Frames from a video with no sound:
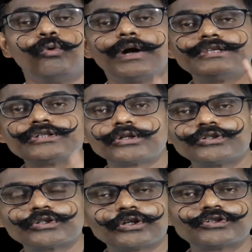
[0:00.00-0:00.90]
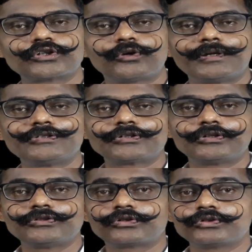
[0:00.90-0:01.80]
one zero zero zero one
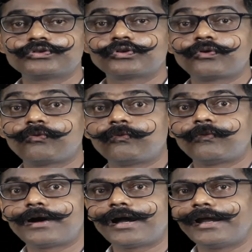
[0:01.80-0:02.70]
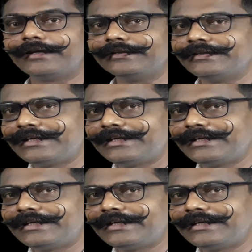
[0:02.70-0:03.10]
zero zero zero one.